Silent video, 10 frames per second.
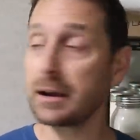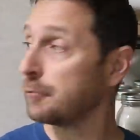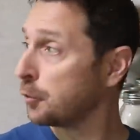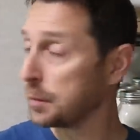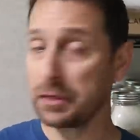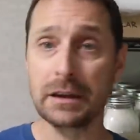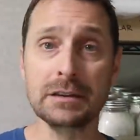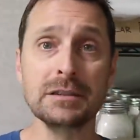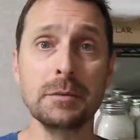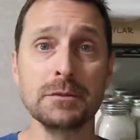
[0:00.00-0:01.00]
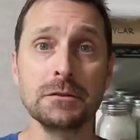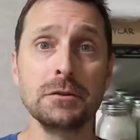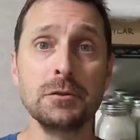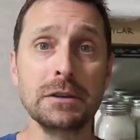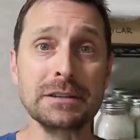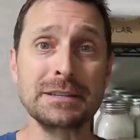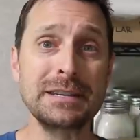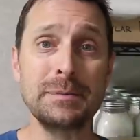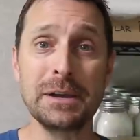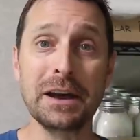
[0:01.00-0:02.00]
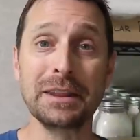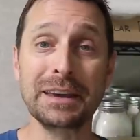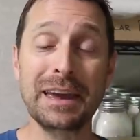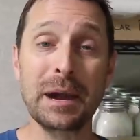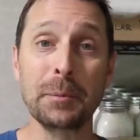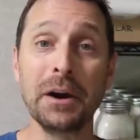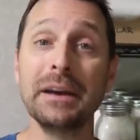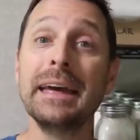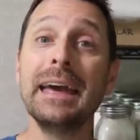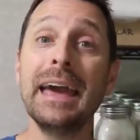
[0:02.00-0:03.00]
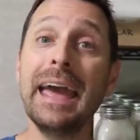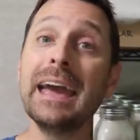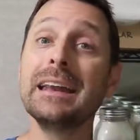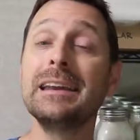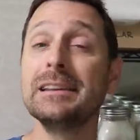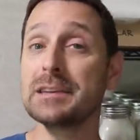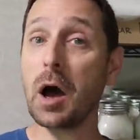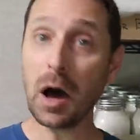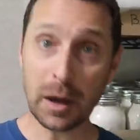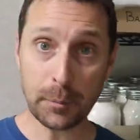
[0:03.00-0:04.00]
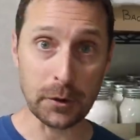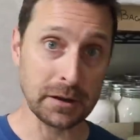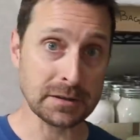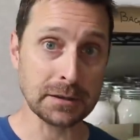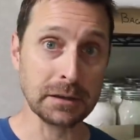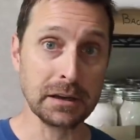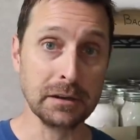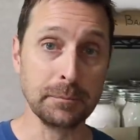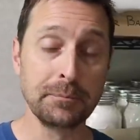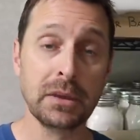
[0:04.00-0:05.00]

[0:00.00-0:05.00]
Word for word: I've opened things up so you can see me on the camera and it is hyper insulated.